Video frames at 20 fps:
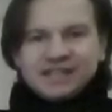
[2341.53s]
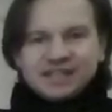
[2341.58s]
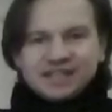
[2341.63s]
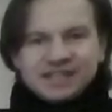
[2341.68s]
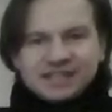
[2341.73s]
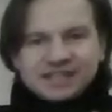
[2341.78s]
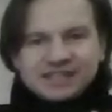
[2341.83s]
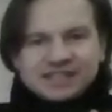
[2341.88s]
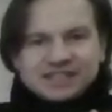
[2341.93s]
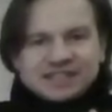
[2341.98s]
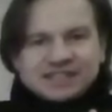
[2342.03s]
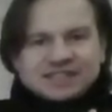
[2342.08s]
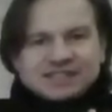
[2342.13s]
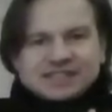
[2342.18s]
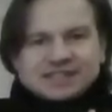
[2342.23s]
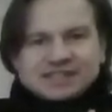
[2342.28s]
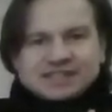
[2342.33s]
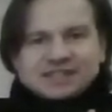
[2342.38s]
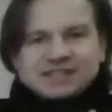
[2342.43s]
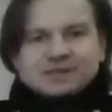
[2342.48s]
I like
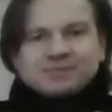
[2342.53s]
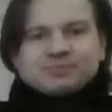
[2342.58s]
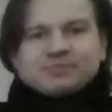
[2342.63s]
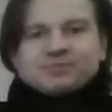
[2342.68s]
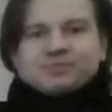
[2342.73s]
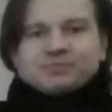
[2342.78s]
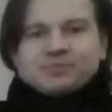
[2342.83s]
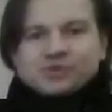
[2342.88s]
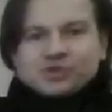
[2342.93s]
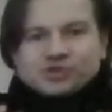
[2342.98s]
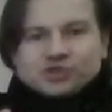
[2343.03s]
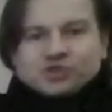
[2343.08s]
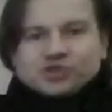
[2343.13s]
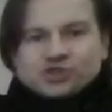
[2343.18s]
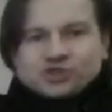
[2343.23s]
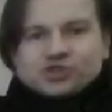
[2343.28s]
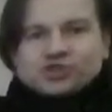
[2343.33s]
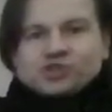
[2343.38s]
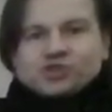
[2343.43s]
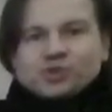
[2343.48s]
them
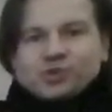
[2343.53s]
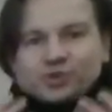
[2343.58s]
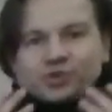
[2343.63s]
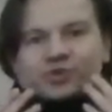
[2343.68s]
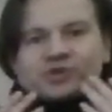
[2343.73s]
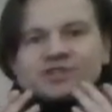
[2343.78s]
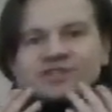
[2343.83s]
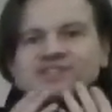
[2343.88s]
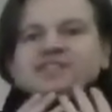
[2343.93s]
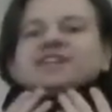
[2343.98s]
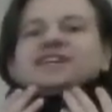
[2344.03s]
short